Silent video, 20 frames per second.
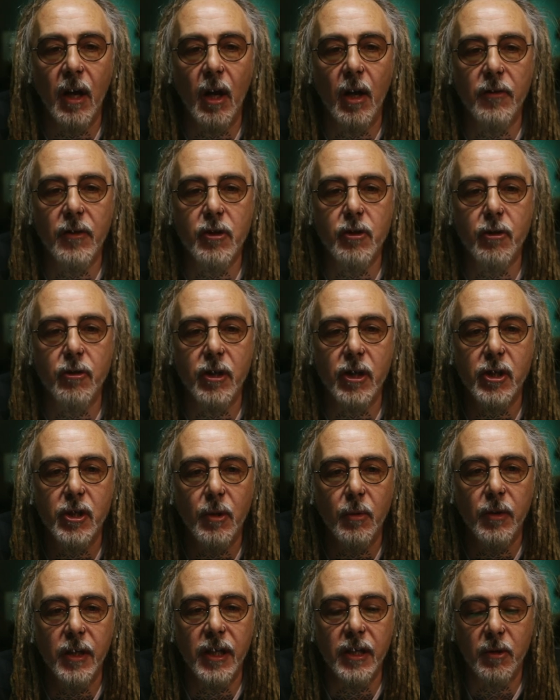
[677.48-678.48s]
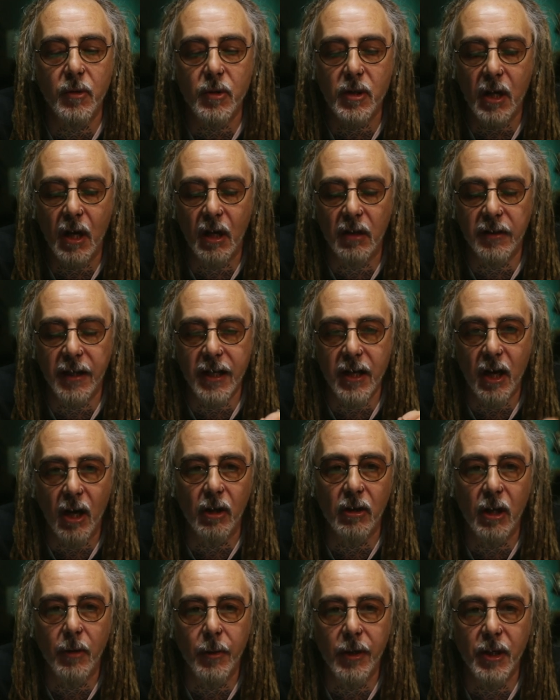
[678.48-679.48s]
Are the traditional needles, aren't they
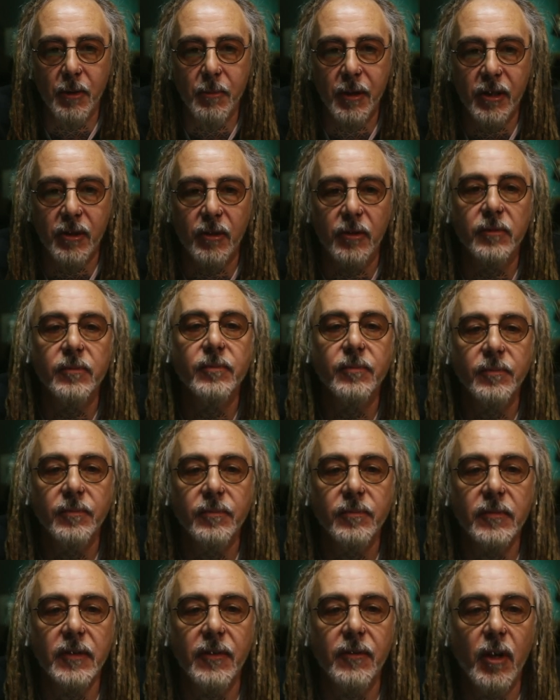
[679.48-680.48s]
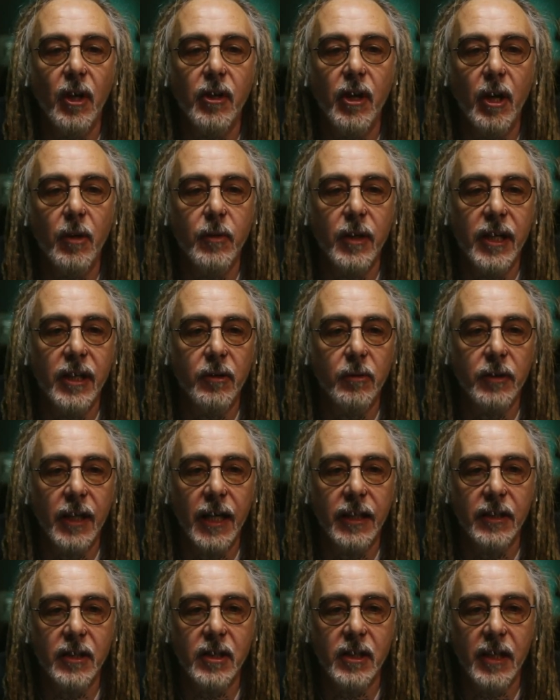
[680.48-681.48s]
hollow in the middle? They've got no needle down the